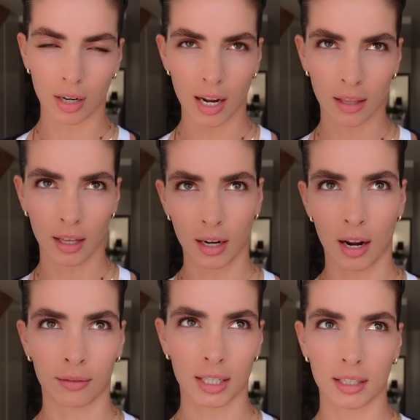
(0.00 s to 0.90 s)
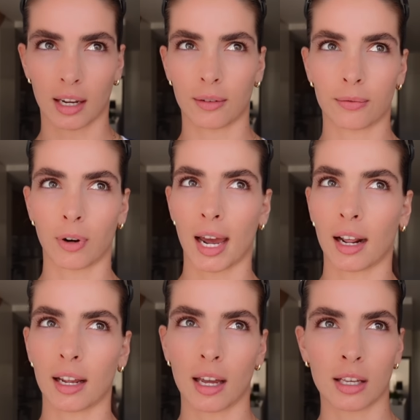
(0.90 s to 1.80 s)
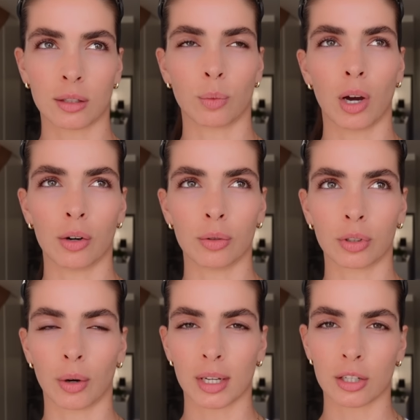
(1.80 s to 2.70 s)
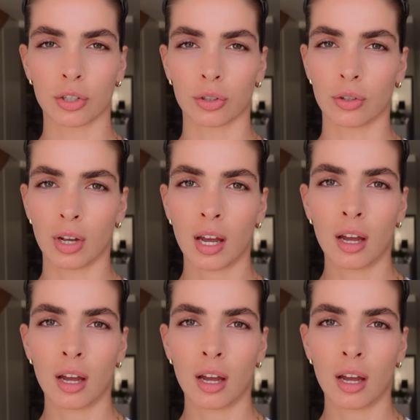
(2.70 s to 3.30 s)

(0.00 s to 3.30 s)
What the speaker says: and then a rest day Friday as well, going into